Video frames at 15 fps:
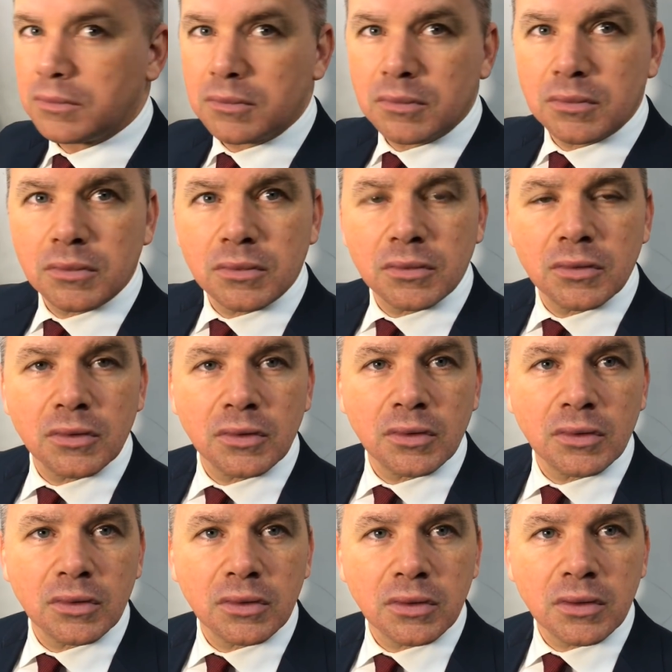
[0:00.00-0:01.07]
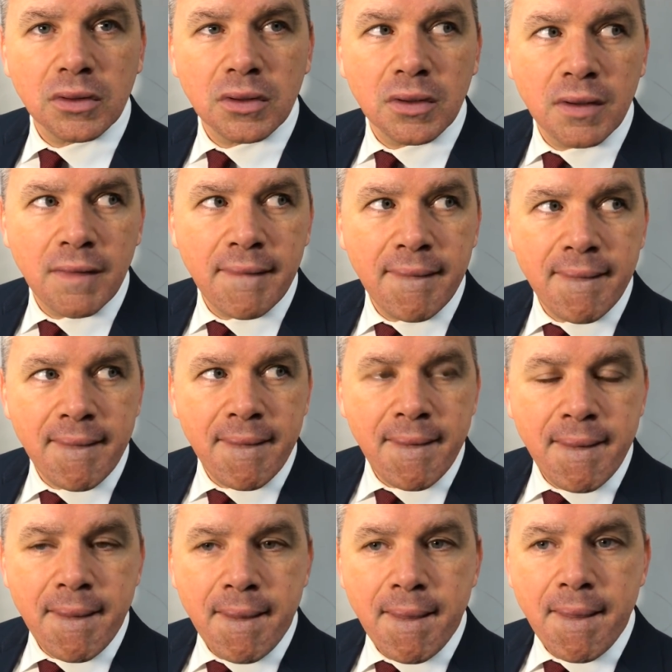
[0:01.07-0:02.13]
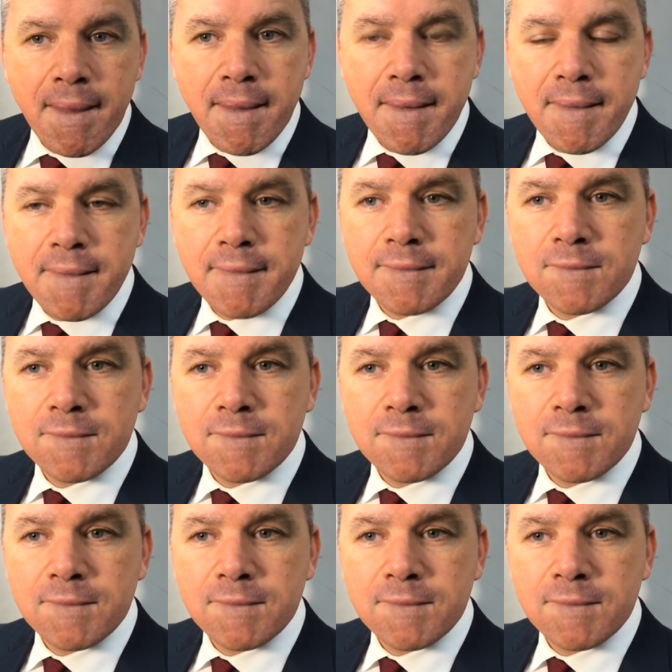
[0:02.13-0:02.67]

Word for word: something you think can come to define the program,